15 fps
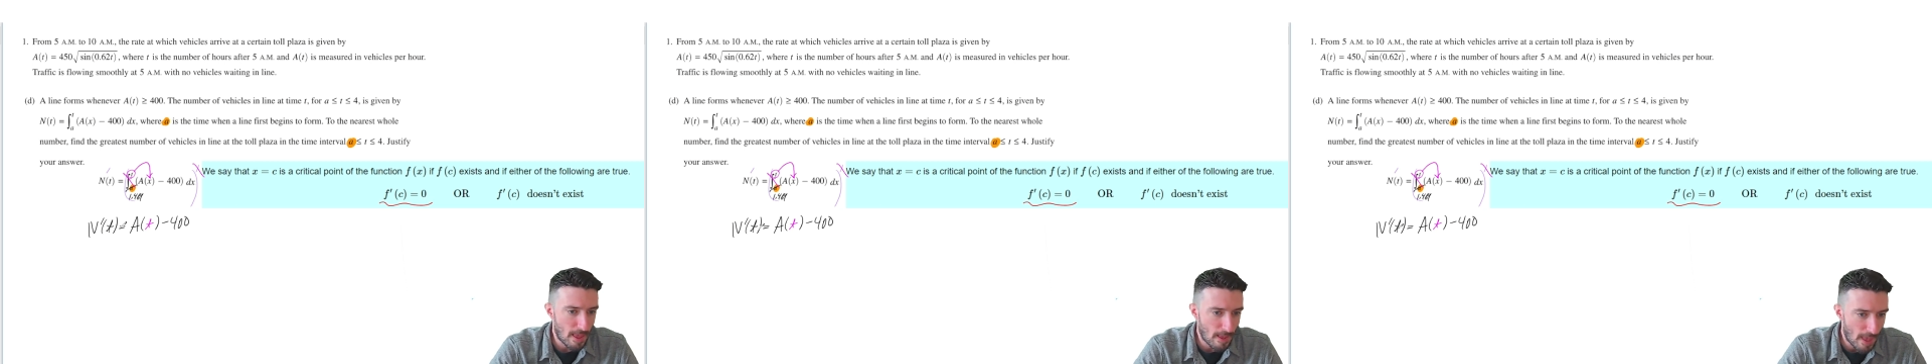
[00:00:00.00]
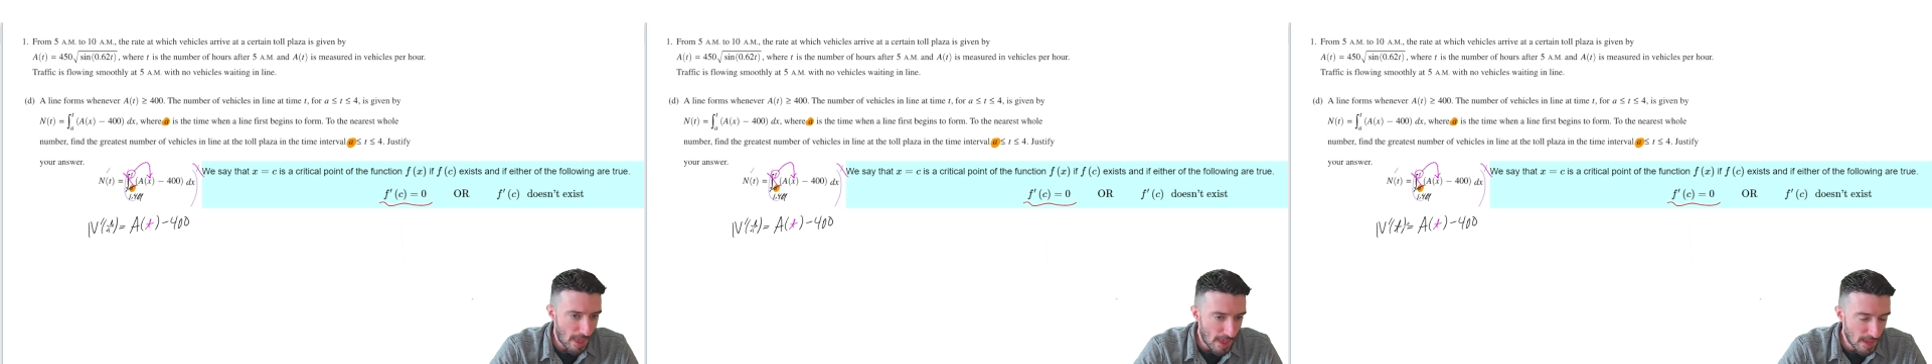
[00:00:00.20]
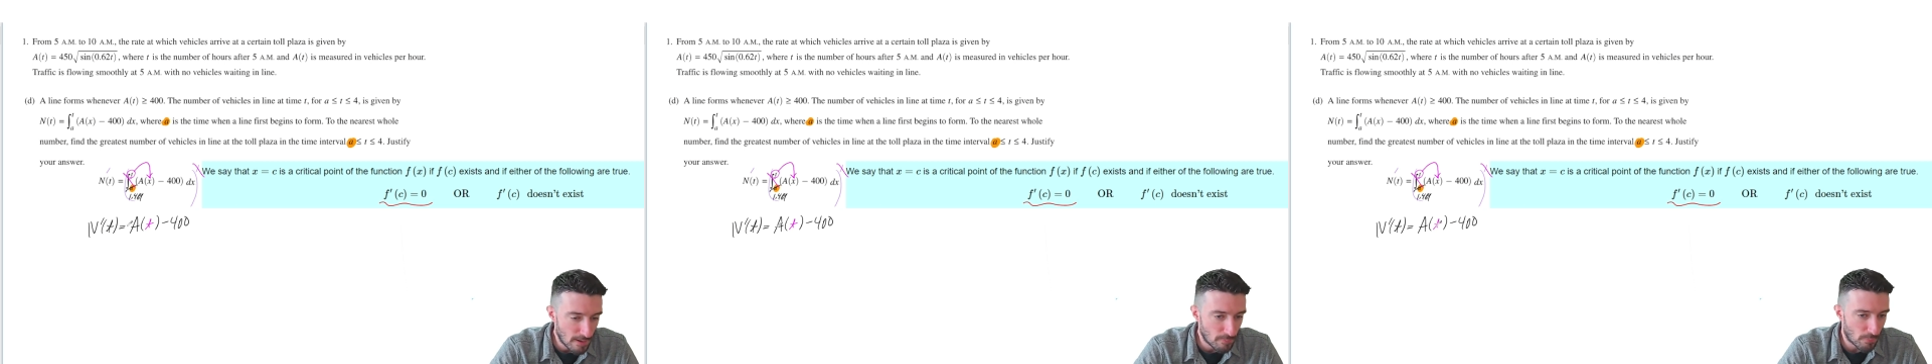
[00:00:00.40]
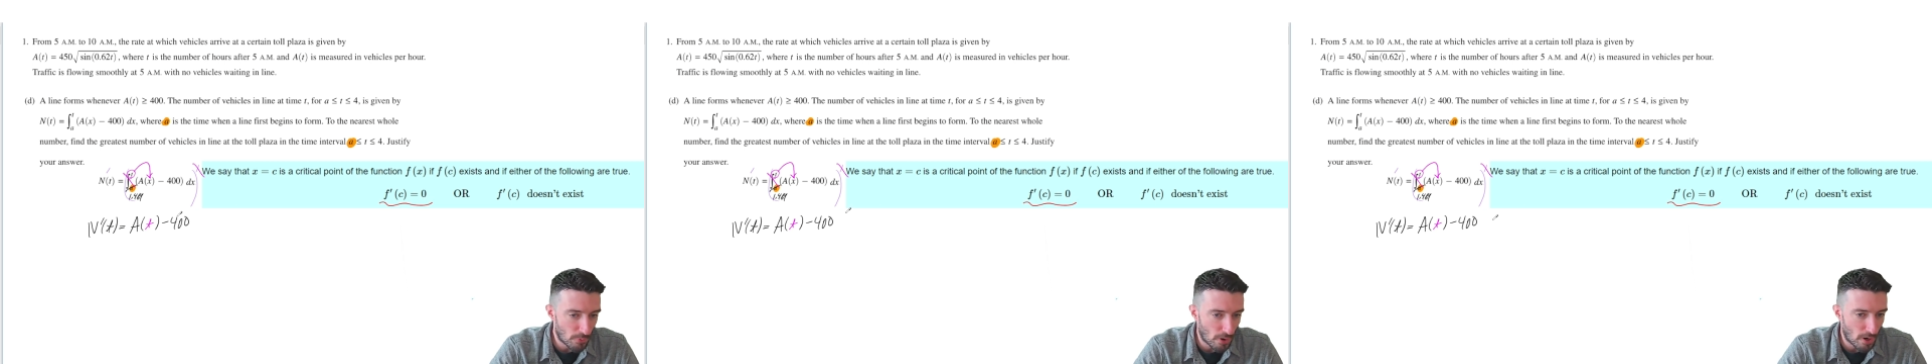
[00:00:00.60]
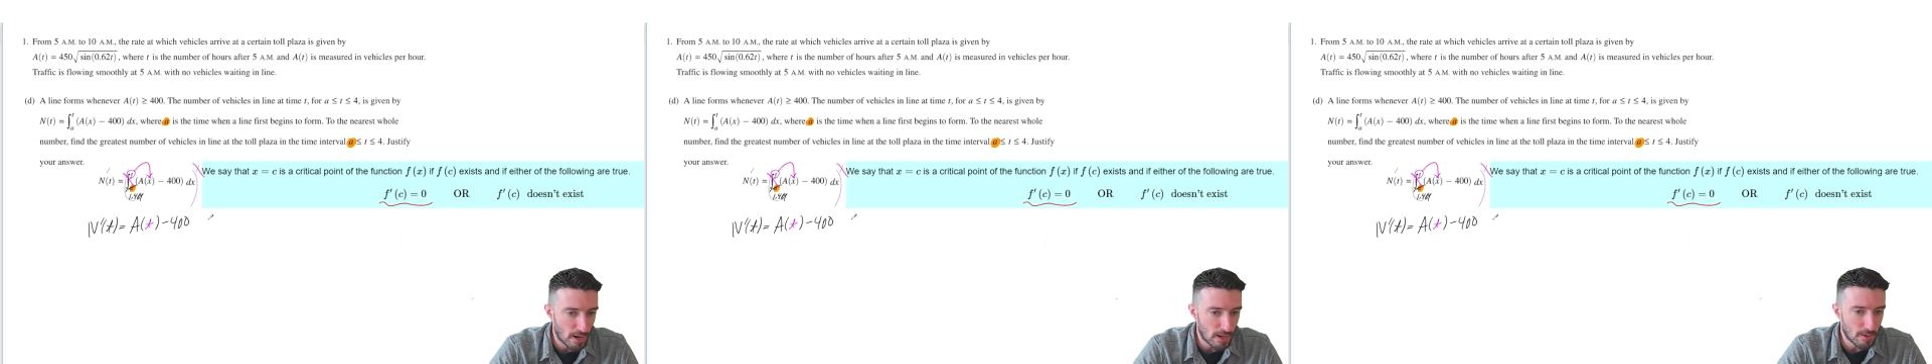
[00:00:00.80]
n
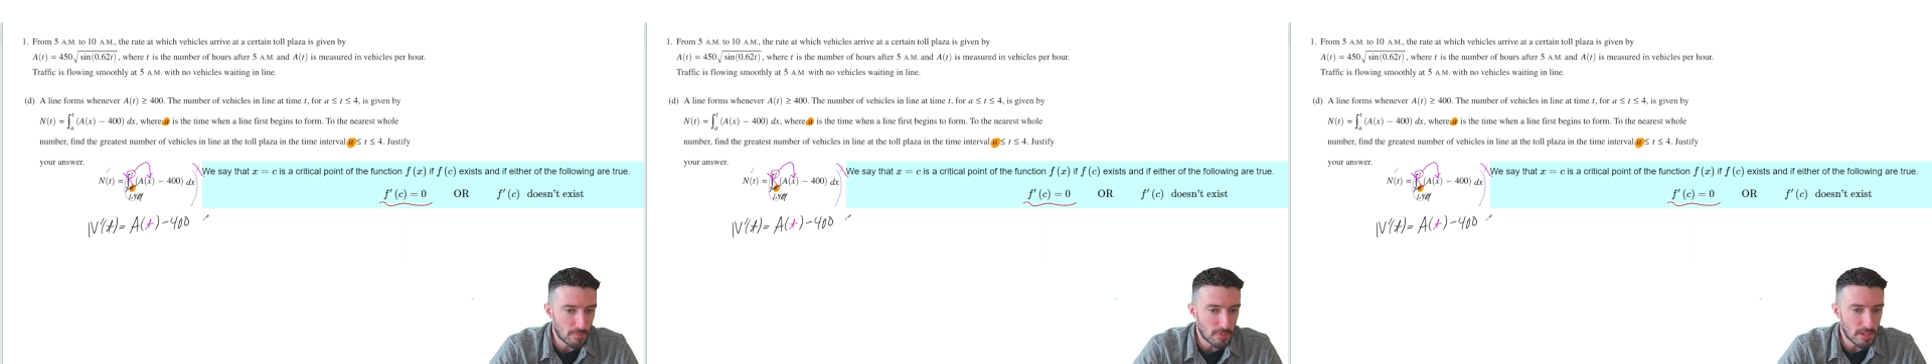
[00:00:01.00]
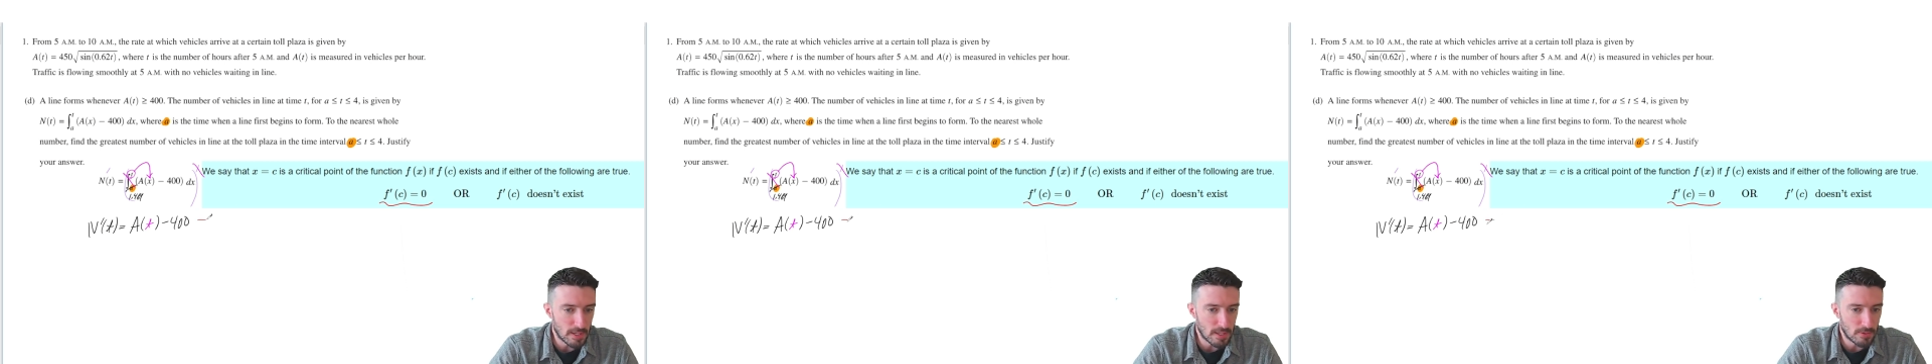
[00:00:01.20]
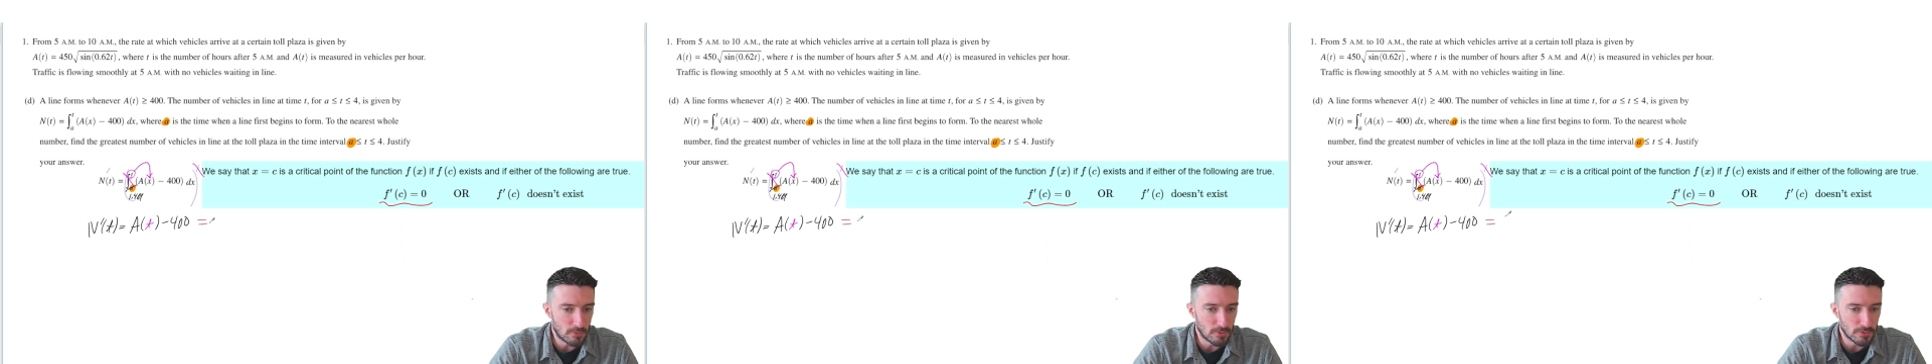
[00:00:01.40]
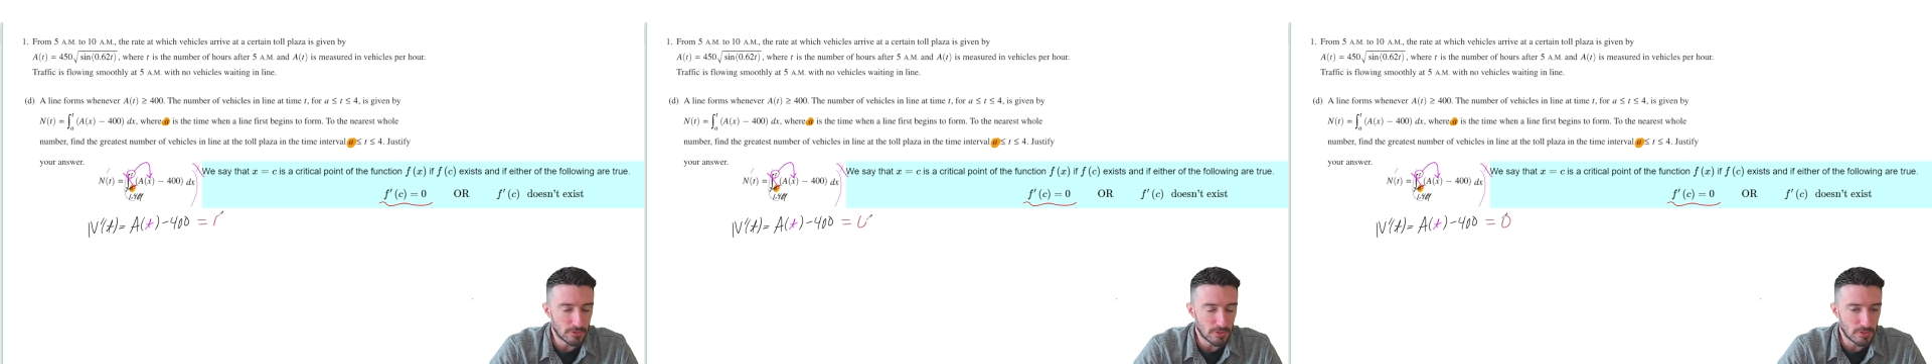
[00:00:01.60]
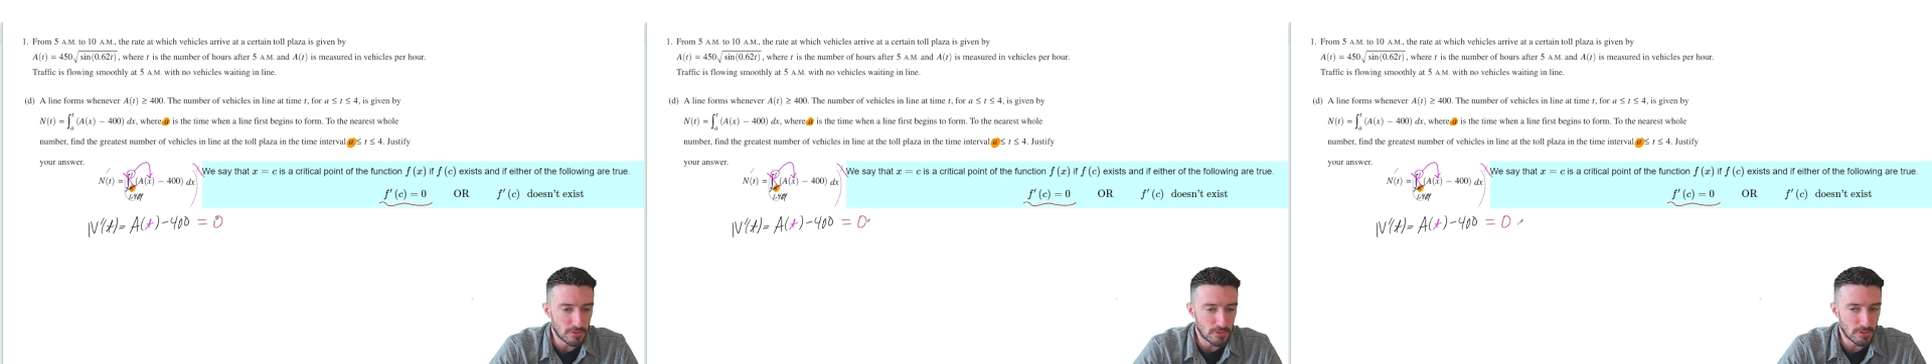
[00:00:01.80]
prime equal
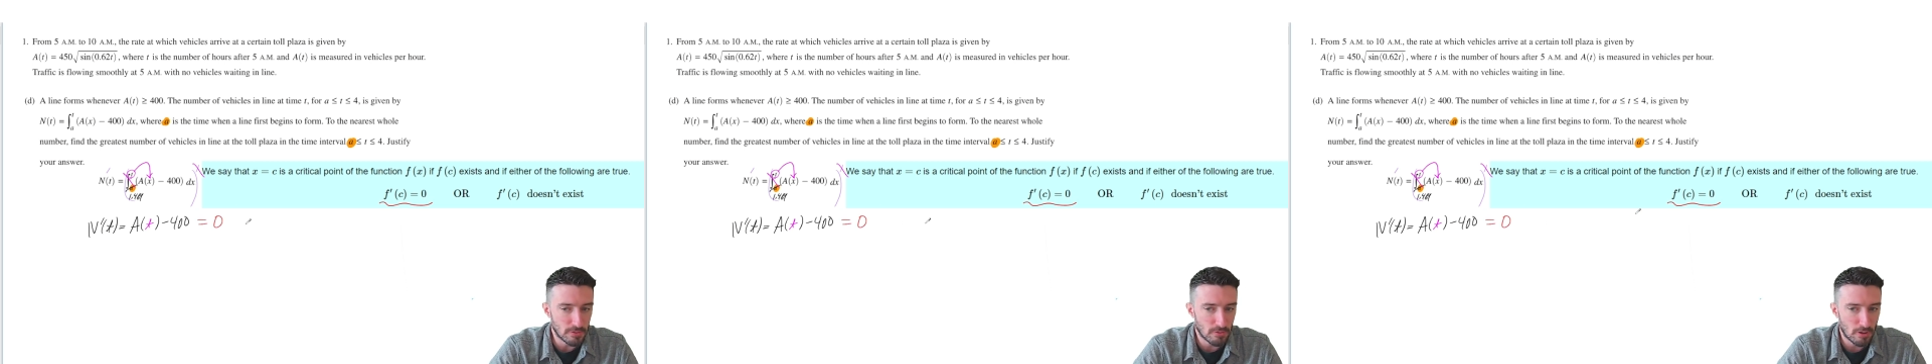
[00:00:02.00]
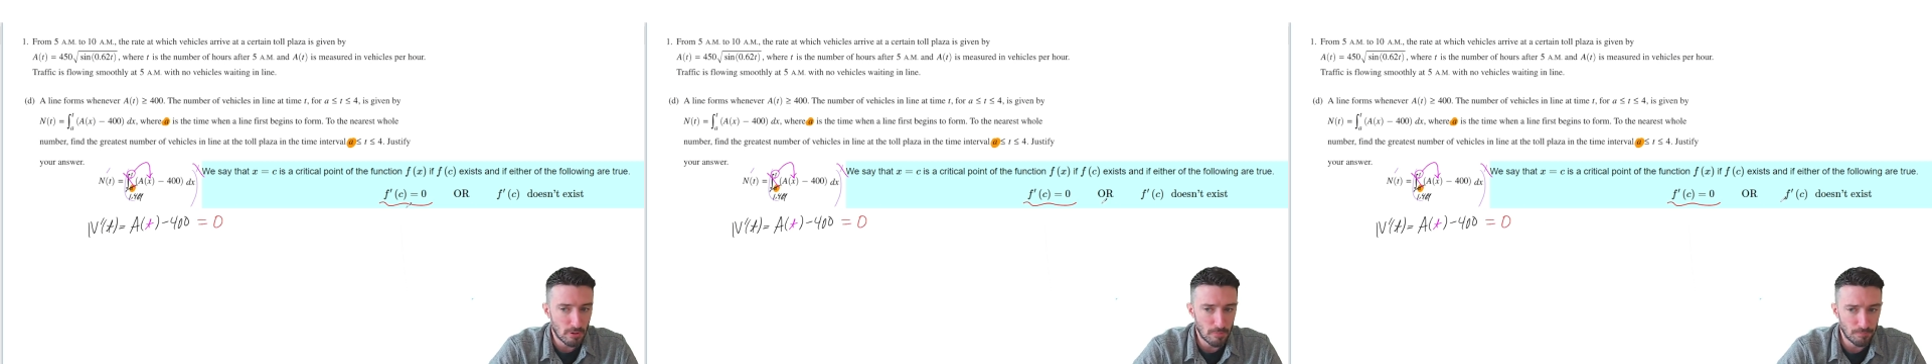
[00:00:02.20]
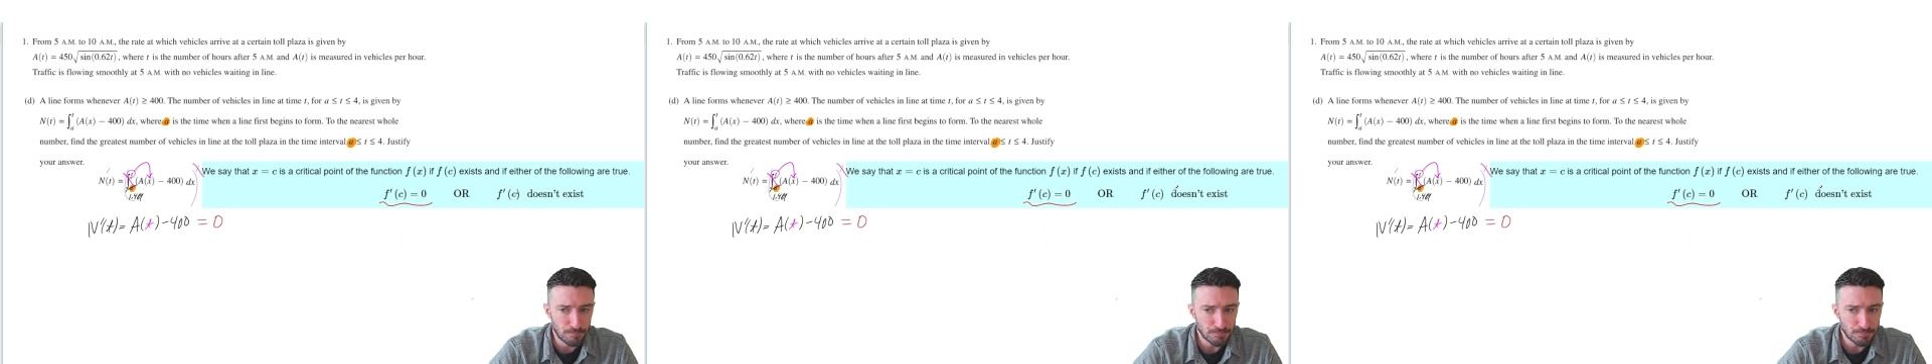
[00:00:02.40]
to 0,